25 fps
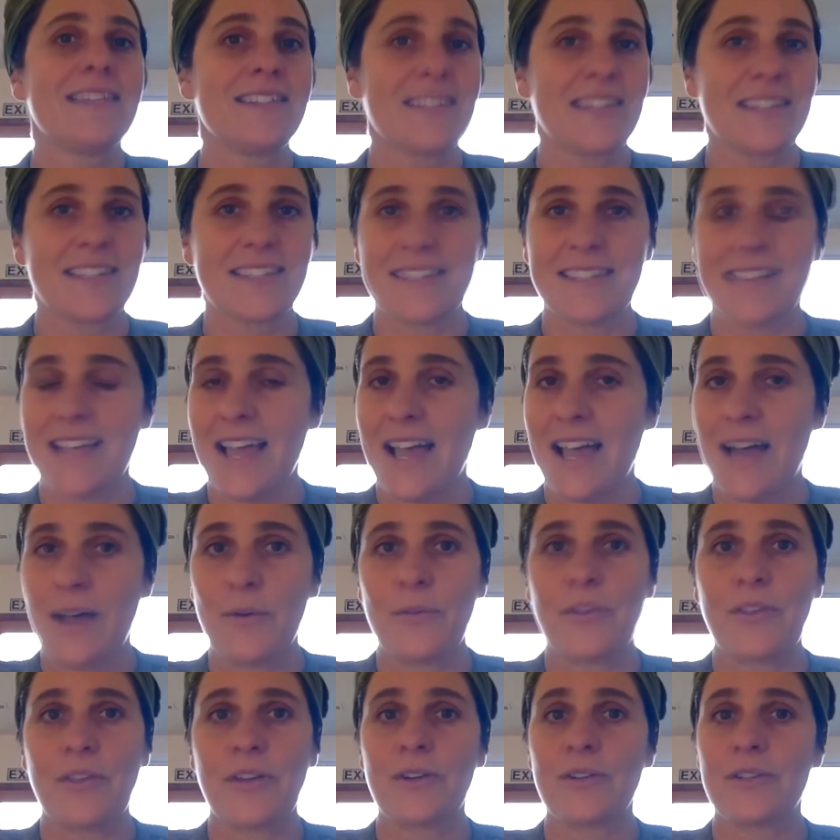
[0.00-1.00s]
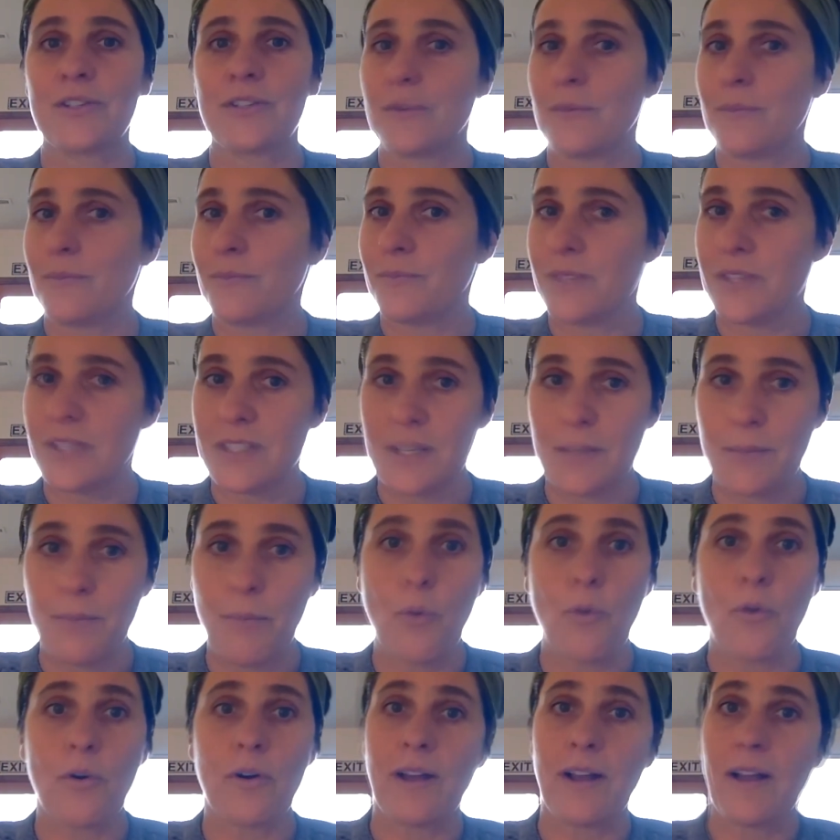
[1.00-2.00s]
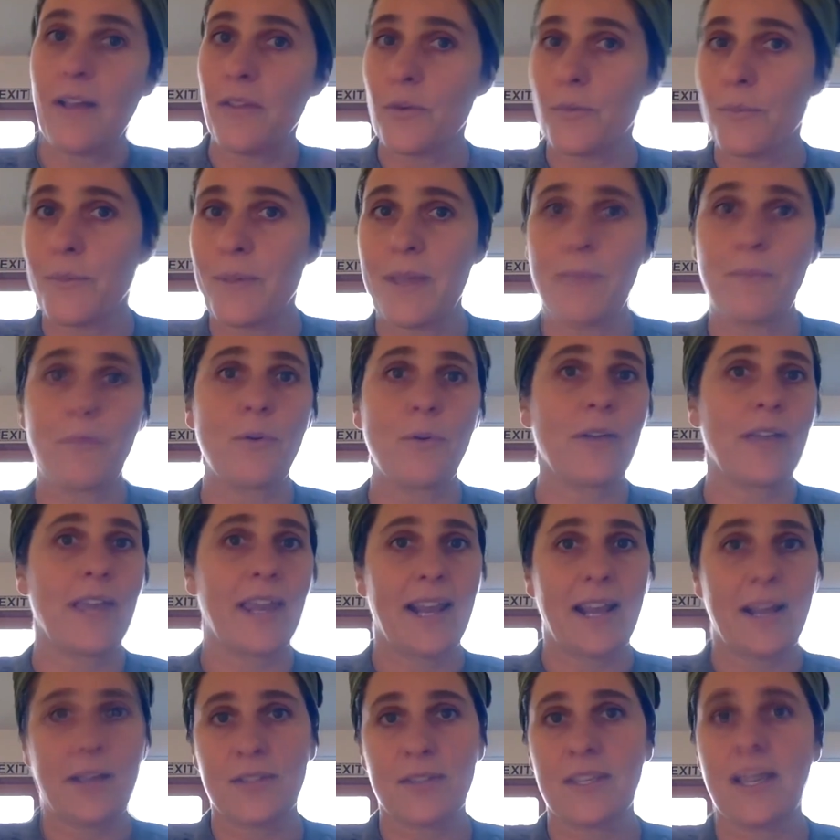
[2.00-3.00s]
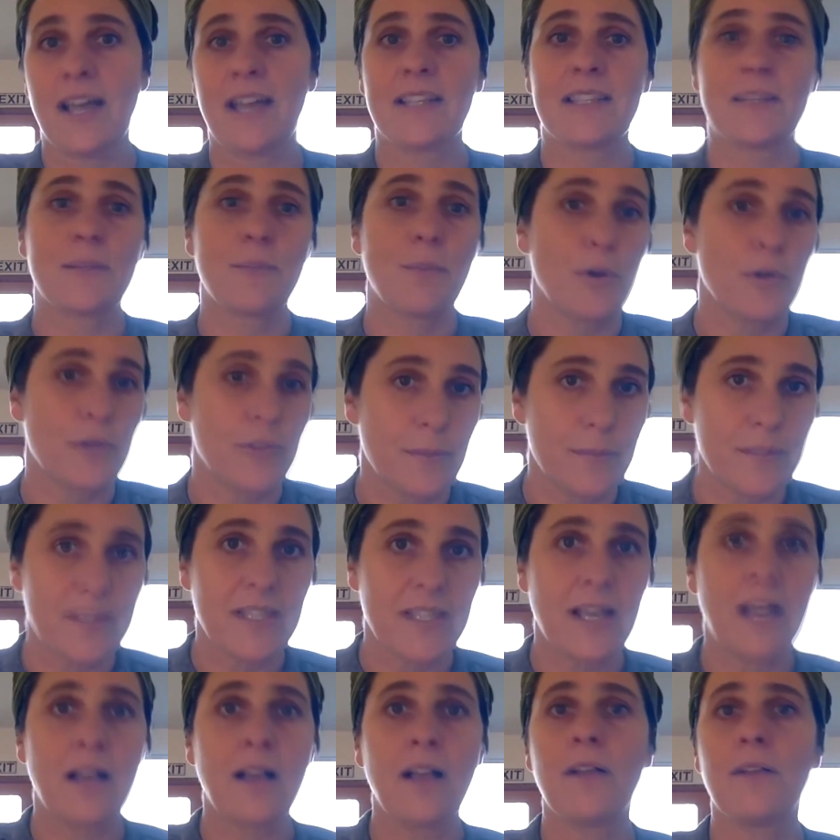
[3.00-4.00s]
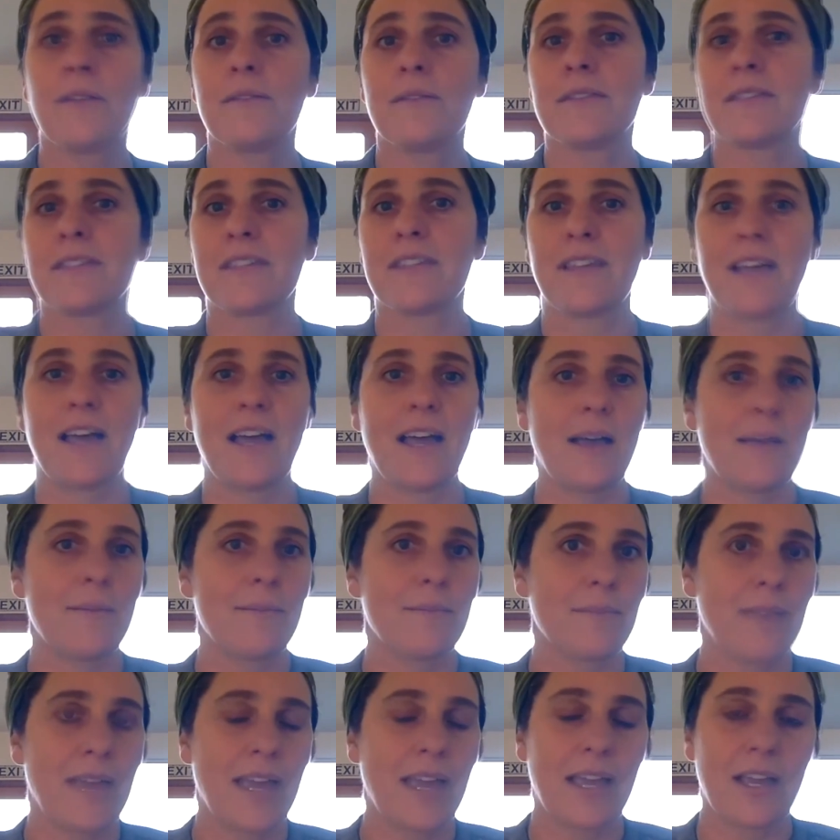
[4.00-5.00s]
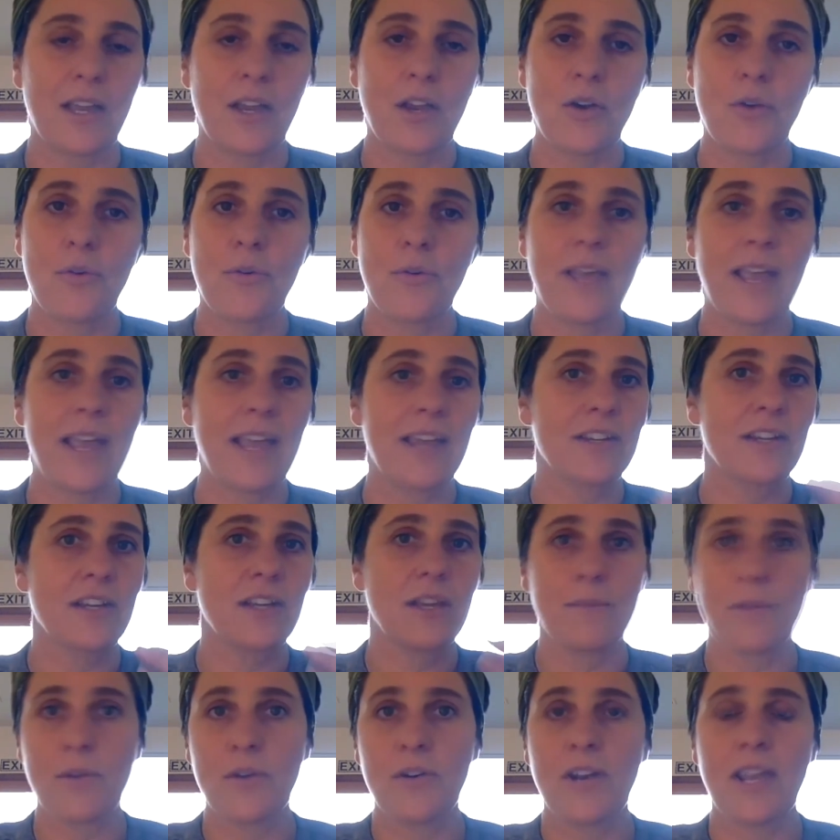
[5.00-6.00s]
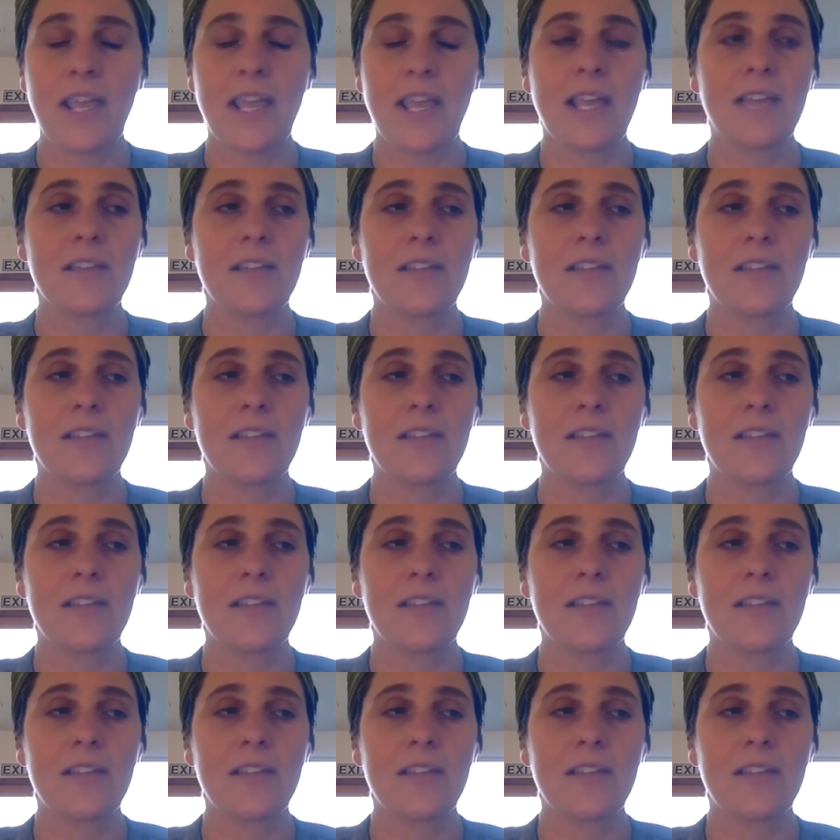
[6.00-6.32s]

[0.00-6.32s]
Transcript: just out there to, to support other people getting outside, support themselves, um, and mm. create mm. community.